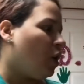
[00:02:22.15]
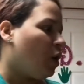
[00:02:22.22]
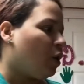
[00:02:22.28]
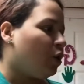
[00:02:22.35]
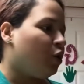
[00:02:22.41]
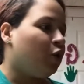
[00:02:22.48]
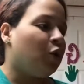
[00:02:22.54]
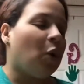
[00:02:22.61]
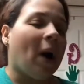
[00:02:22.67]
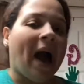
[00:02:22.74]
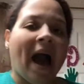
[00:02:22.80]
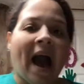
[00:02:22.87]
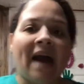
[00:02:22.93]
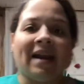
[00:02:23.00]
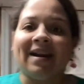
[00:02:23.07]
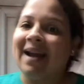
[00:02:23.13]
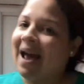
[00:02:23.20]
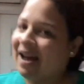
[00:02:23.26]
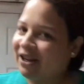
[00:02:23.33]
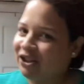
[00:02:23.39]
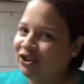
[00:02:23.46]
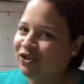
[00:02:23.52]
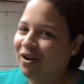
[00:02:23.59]
you add an
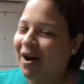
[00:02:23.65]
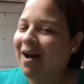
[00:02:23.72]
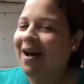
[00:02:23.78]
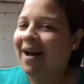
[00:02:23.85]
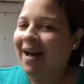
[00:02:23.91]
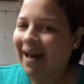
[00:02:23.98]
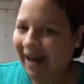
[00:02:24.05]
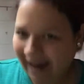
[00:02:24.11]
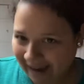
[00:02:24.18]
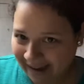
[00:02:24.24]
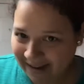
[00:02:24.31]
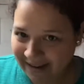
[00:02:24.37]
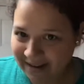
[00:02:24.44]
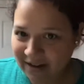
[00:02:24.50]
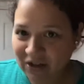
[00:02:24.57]
extra egg.